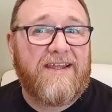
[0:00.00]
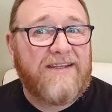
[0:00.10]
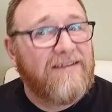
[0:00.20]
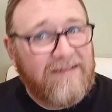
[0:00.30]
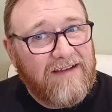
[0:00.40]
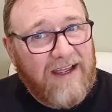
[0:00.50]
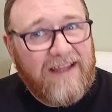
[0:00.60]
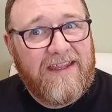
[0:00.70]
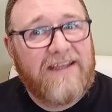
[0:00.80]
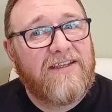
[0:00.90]
then
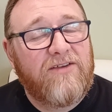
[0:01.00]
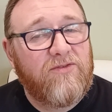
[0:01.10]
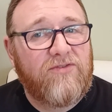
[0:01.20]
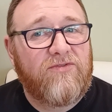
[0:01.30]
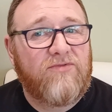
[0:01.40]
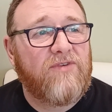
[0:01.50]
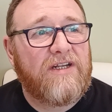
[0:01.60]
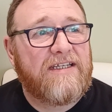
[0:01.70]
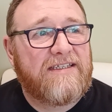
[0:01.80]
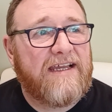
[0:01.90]
I think you
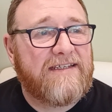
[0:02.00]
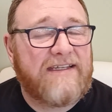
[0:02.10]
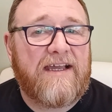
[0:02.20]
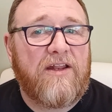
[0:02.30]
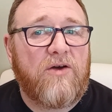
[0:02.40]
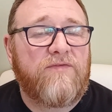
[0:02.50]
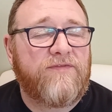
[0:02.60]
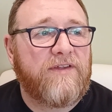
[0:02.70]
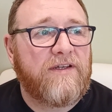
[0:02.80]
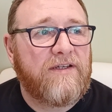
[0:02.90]
really start to kill
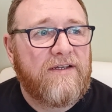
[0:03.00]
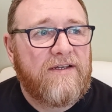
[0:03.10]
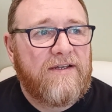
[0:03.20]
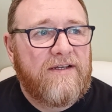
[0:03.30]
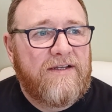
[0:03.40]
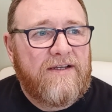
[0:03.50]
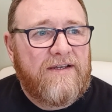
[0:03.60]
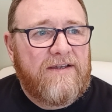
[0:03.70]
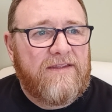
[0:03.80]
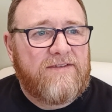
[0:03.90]
off
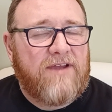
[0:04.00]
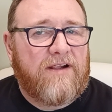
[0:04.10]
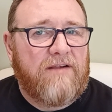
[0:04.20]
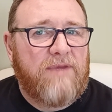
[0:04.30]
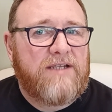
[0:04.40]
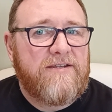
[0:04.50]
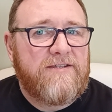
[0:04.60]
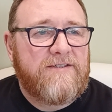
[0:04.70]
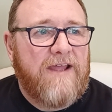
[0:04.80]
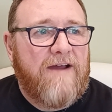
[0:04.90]
the subtle
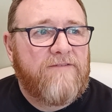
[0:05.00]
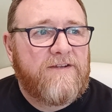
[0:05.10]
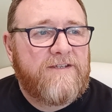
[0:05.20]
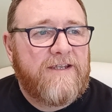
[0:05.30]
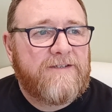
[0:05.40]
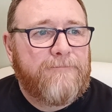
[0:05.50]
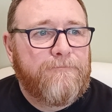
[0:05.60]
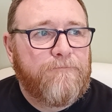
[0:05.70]
bitterness in the aftertaste.